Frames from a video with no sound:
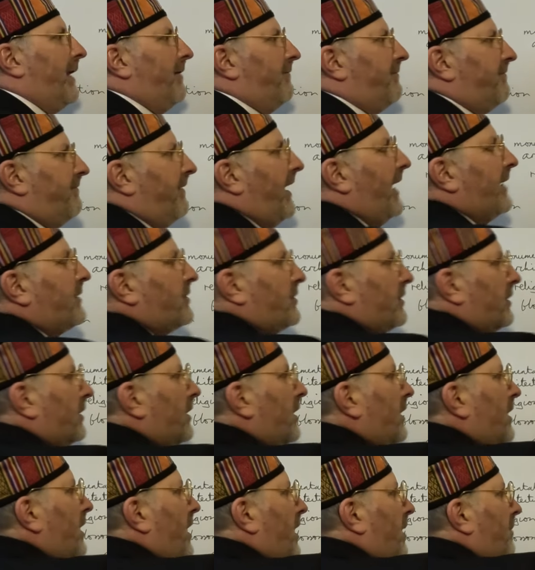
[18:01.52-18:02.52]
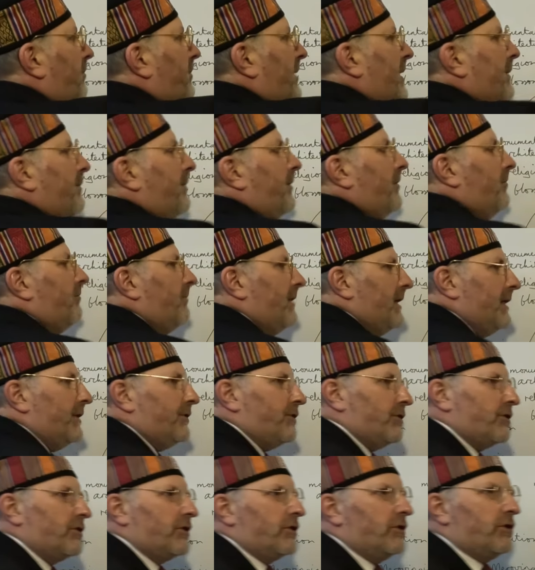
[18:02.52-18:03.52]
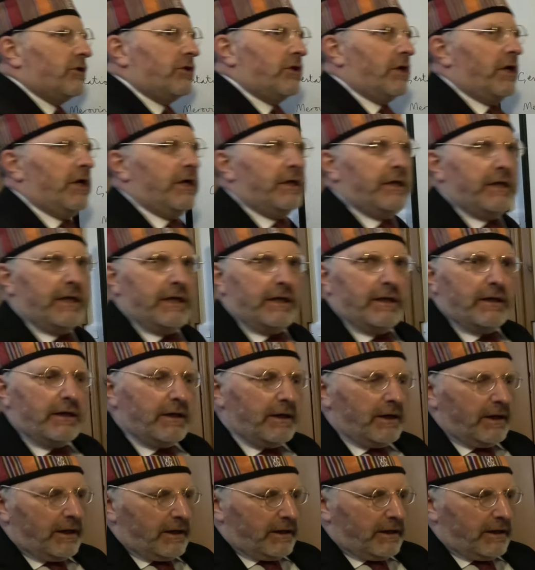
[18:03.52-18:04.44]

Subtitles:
out of fashion, and people are really just concerned